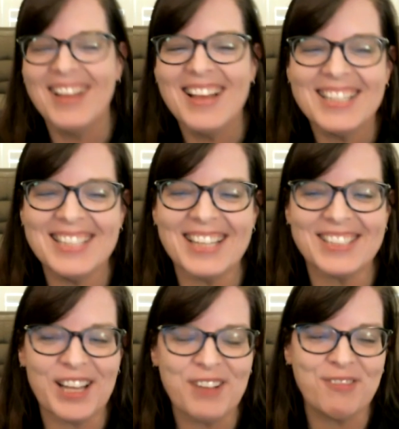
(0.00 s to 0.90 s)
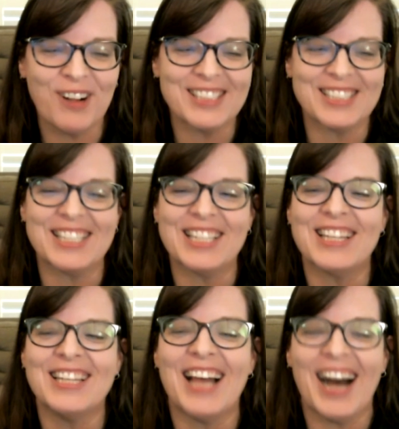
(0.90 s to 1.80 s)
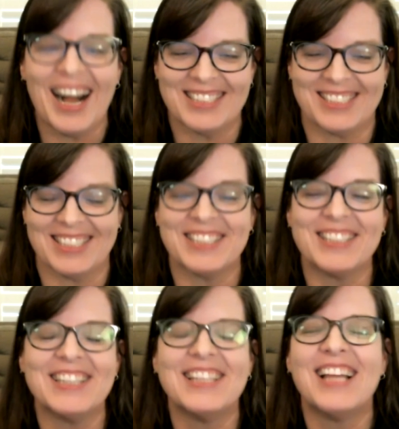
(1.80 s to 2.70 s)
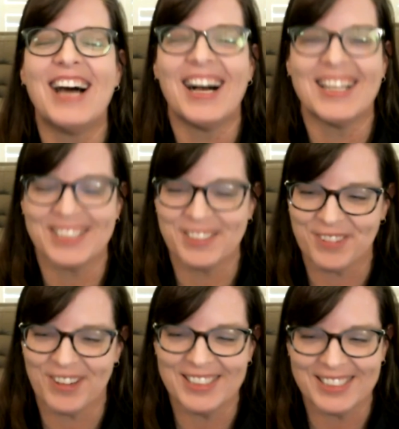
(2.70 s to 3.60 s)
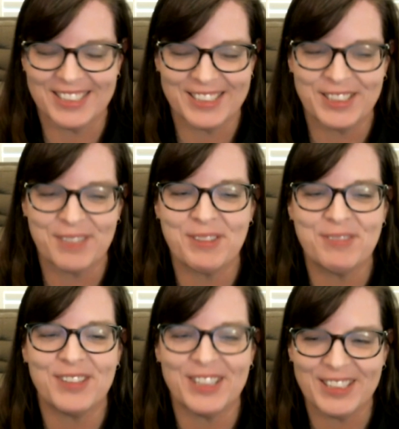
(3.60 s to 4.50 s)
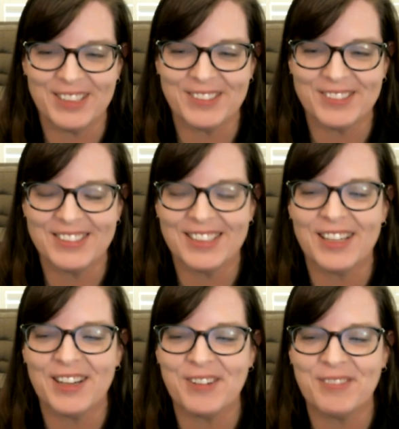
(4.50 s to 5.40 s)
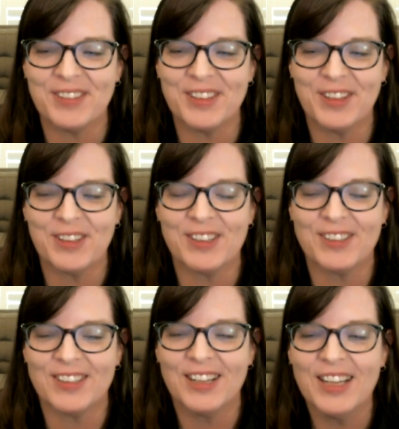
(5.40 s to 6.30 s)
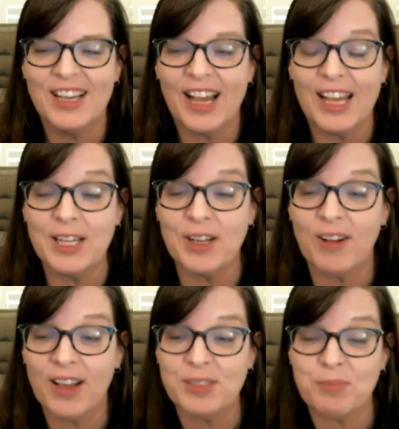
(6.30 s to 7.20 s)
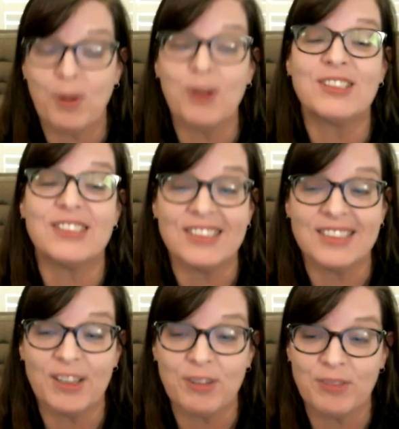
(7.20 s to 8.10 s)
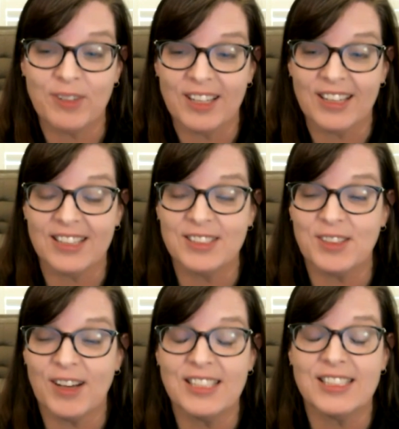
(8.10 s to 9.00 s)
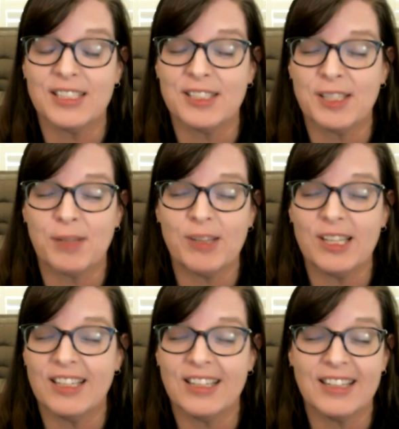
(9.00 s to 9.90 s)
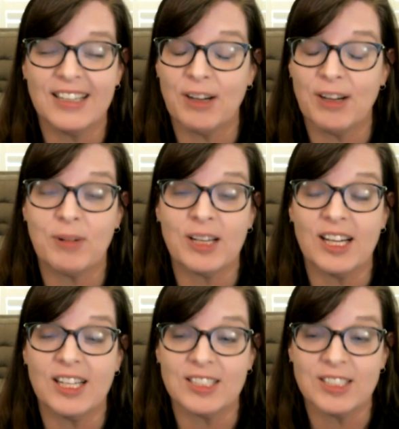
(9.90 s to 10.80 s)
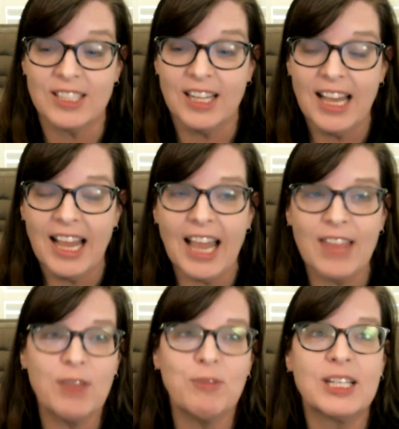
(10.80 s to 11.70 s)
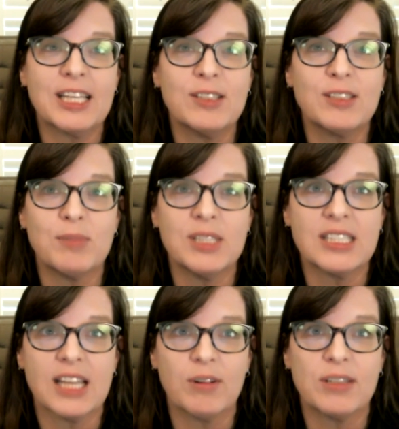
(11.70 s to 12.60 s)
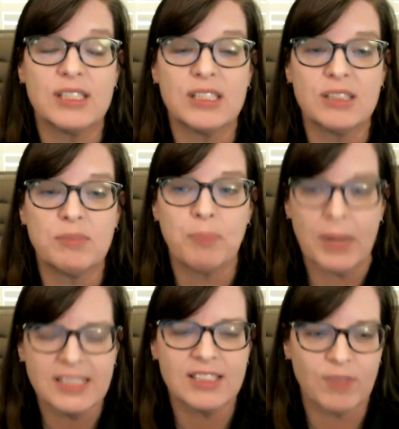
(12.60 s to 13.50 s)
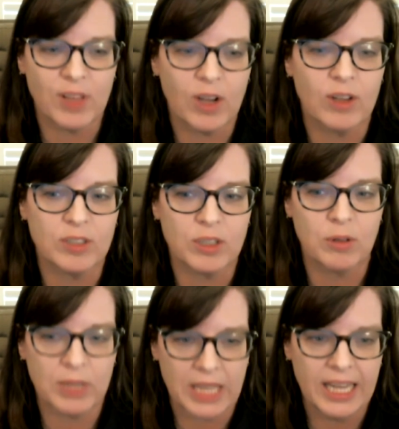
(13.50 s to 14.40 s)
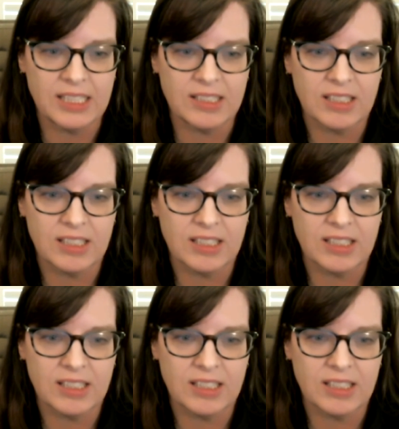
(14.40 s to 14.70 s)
Yes, I've watched lots and lots of crash test dummy videos. They're, as a person, they're funny. As a crash test dummy, oh my gosh. And then what kills me is how expensive they are to create.